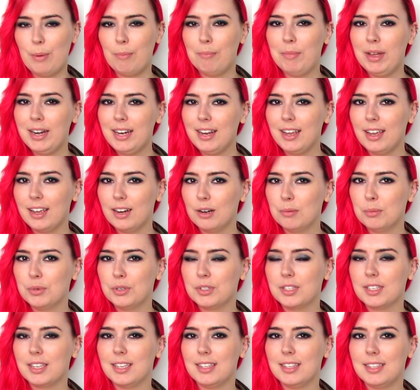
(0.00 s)
Many
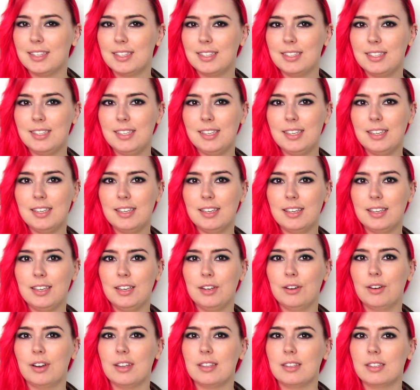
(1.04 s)
animals can see,
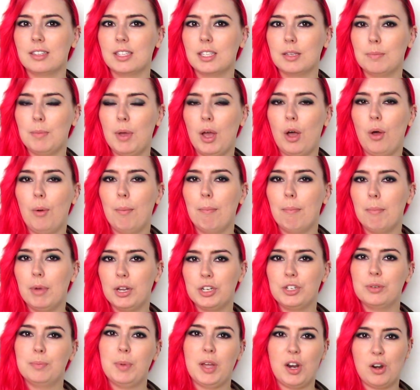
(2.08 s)
hear, and smell
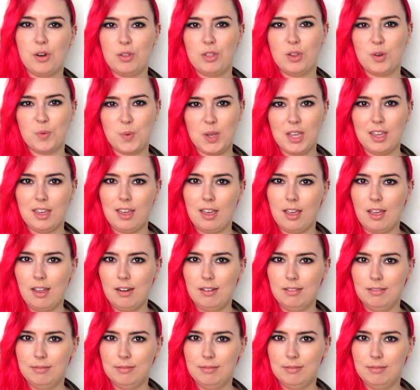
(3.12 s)
much better than we can.